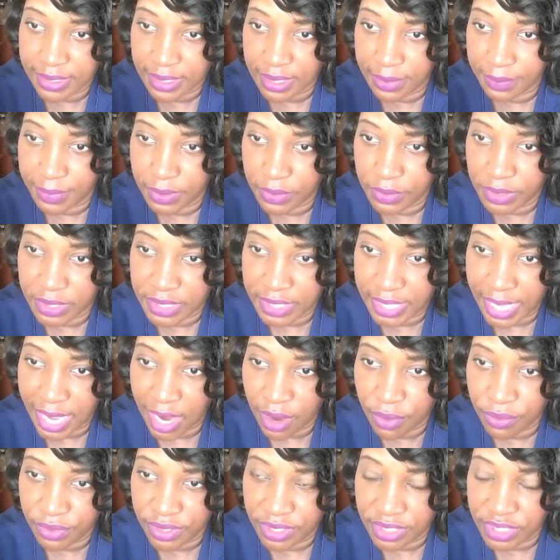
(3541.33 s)
community
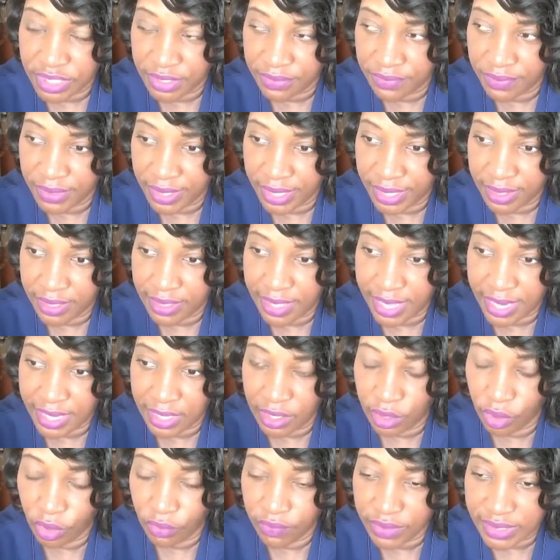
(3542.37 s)
outreach event that
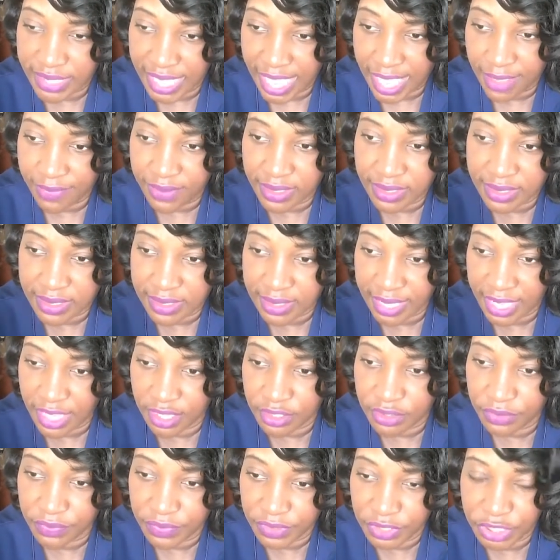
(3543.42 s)
Nova's having. It's
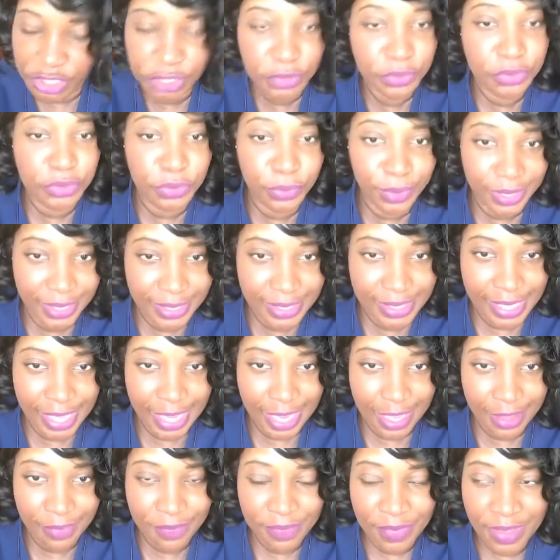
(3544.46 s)
scheduled for June
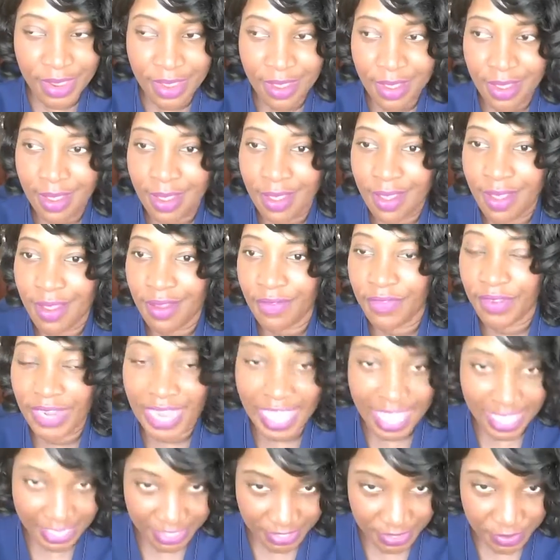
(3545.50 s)
22nd, for
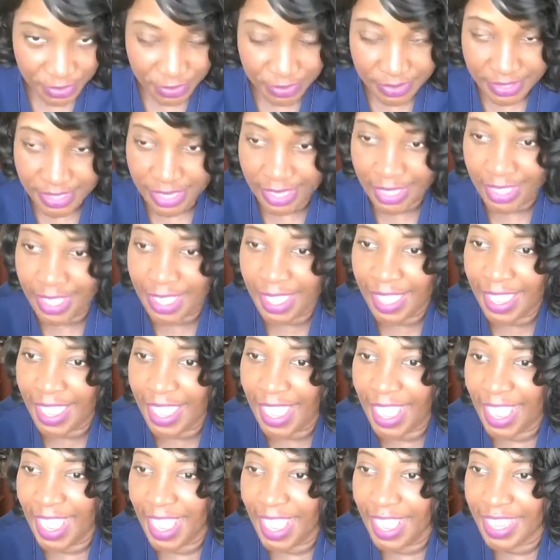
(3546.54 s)
last Thursday.
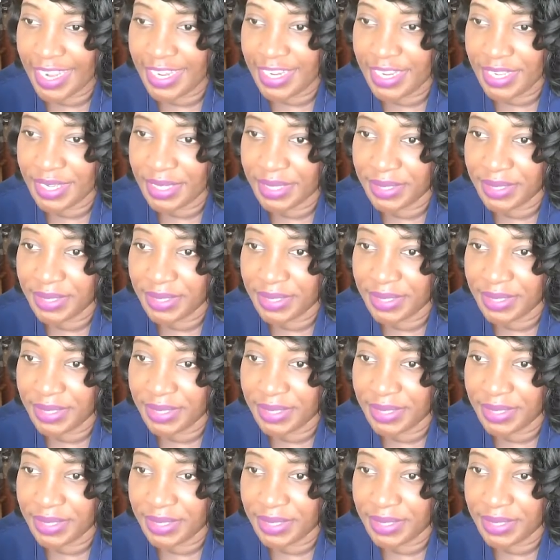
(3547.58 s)
And